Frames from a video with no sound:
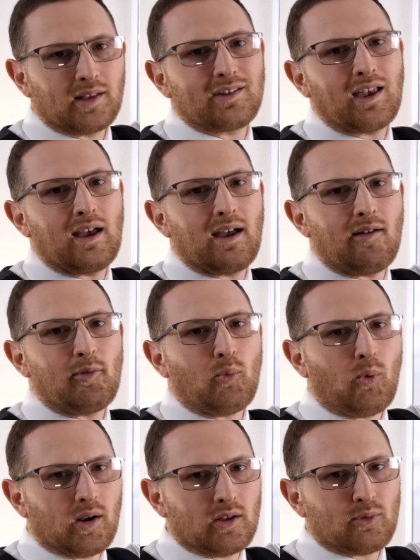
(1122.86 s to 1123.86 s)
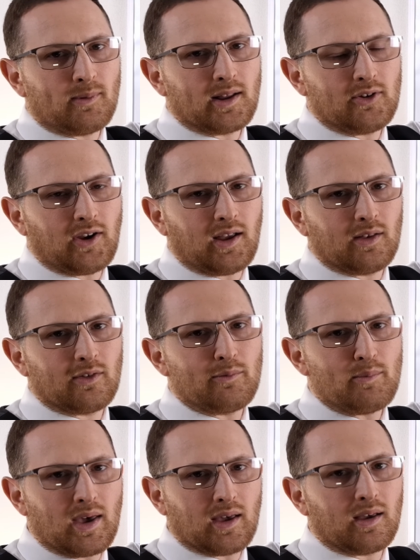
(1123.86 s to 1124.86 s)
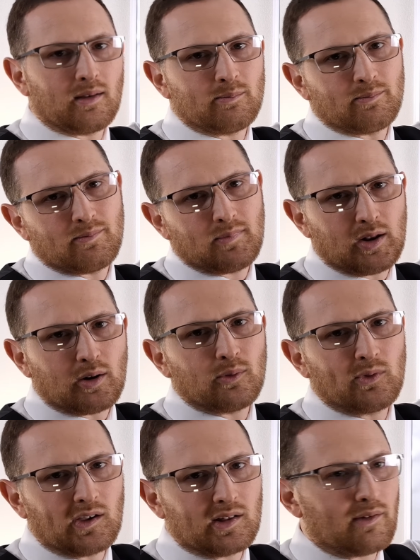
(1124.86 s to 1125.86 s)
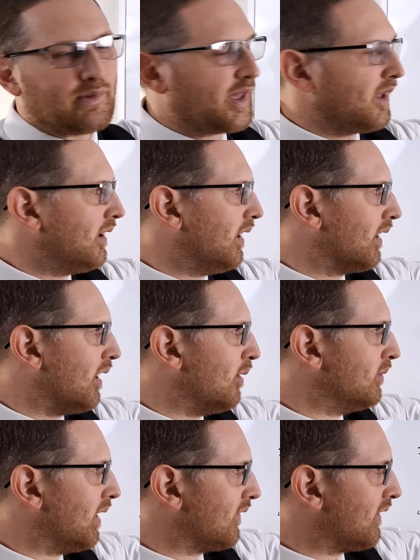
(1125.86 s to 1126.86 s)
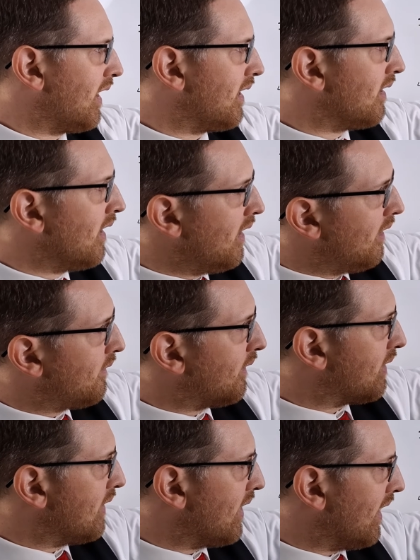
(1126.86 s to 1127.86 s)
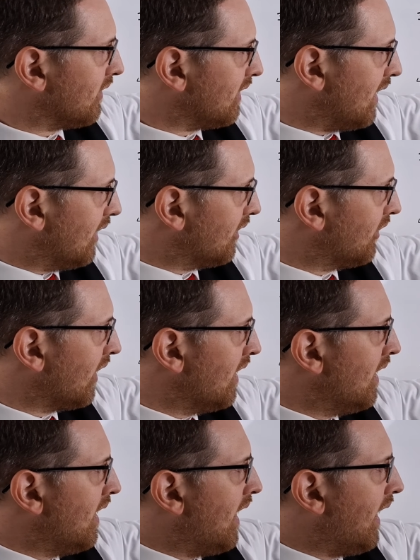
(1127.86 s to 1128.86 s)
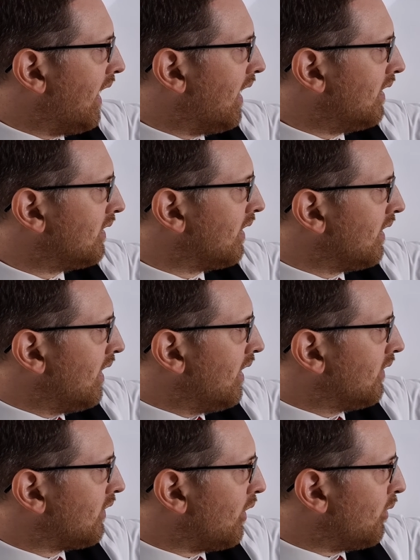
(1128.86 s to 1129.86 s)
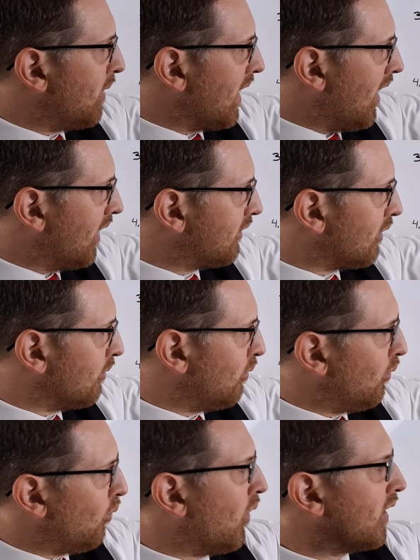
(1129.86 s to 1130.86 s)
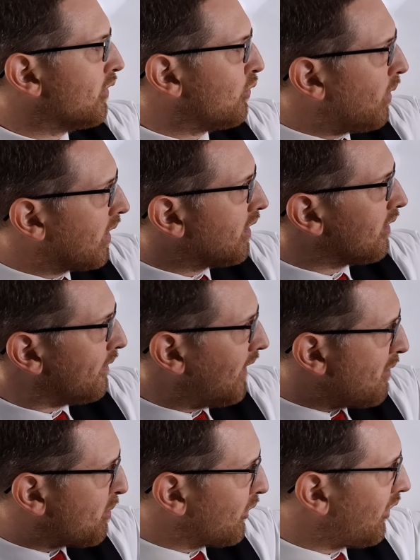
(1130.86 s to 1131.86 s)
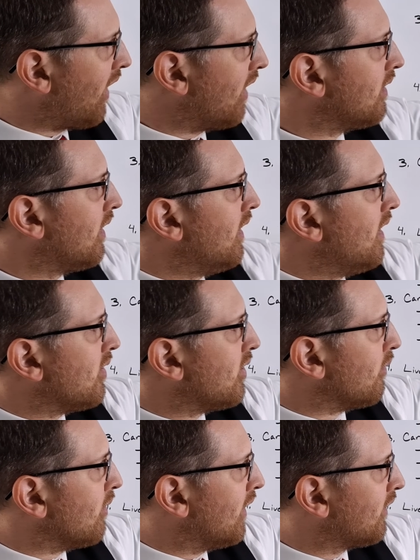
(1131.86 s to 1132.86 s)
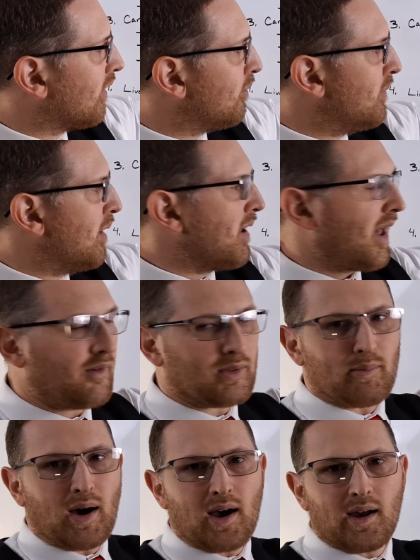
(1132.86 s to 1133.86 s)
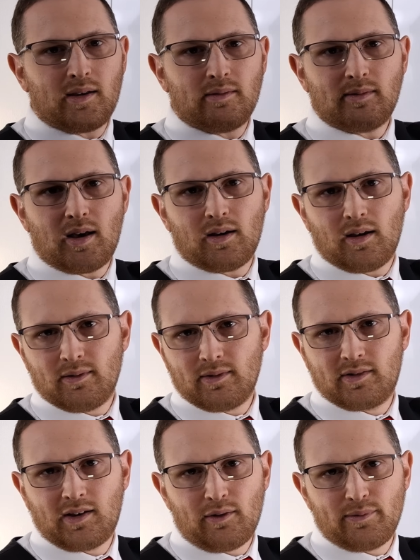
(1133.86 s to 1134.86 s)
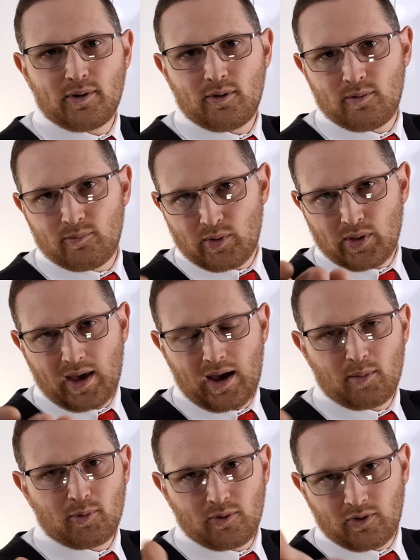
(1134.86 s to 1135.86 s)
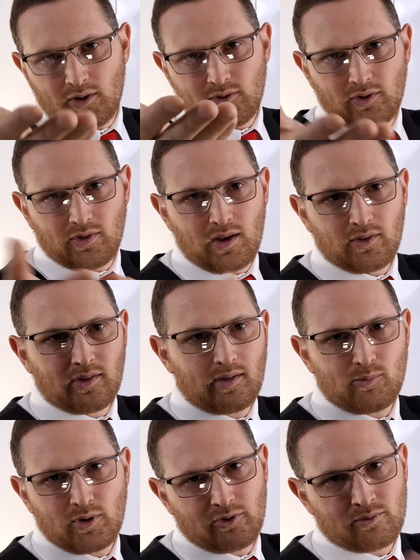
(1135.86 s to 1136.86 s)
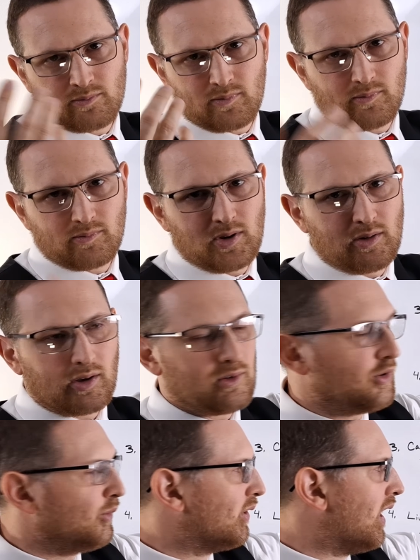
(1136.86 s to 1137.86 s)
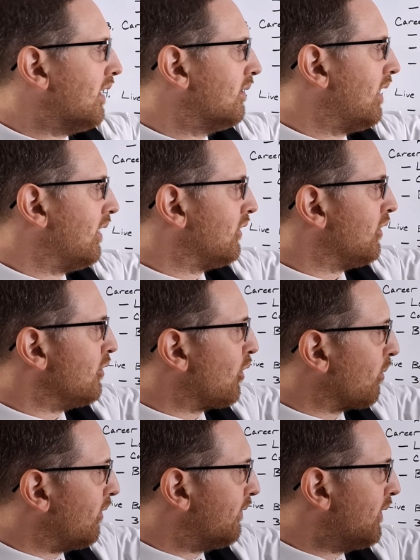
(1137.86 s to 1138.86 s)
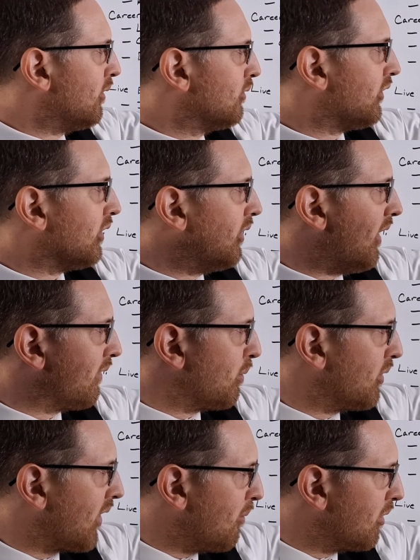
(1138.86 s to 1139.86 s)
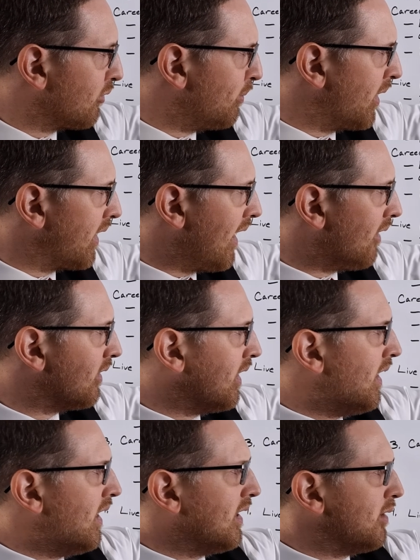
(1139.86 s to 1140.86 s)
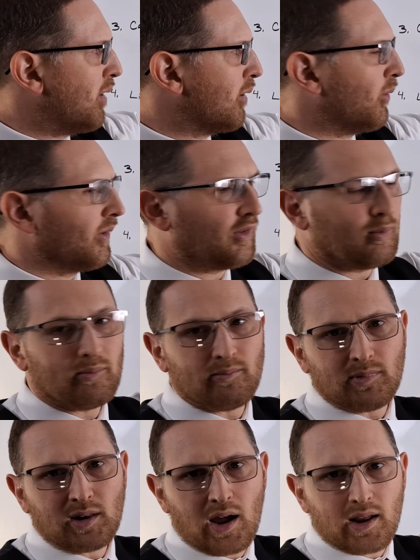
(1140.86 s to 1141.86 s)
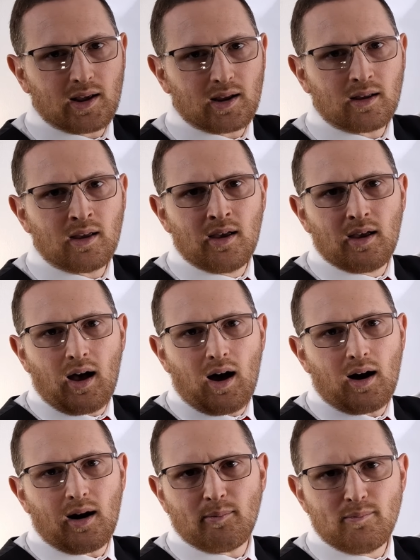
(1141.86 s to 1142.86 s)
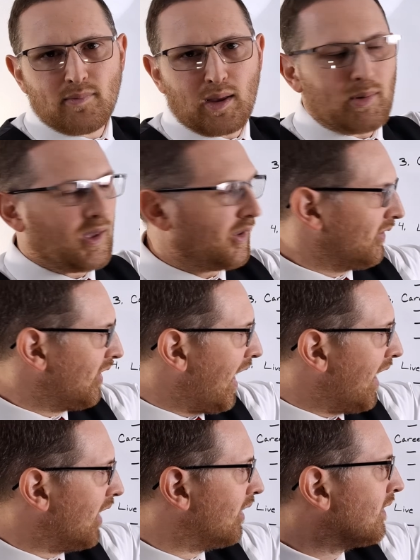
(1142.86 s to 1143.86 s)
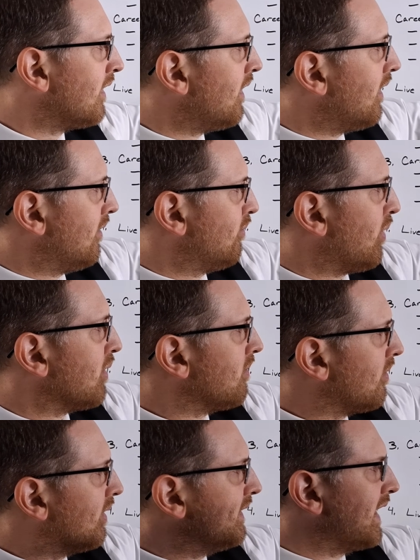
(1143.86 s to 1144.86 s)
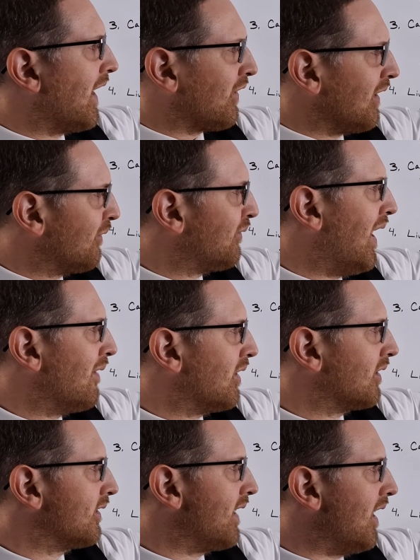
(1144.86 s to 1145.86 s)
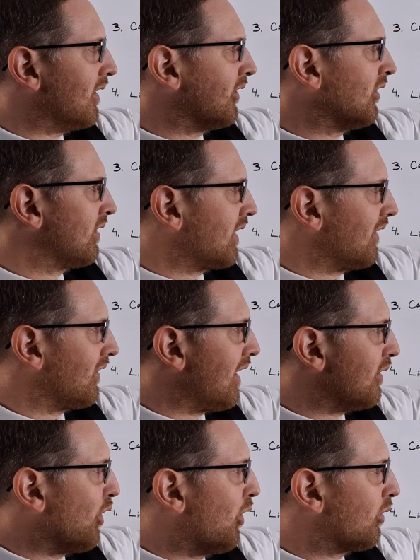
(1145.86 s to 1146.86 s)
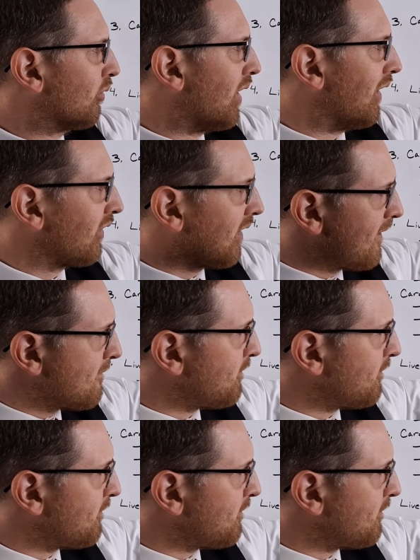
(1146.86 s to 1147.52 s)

Let's say I have a 1 in 20 chance of making, significant income, let's say $50,000. And so my odds are 1 in 20 or 5%. The risk, maybe I have to buy a cell phone with a camera such as this, which you can use that as your normal phone, so you don't have to put that much money out. You might want some lighting, maybe a stand, but less than $500, let's say, total risk.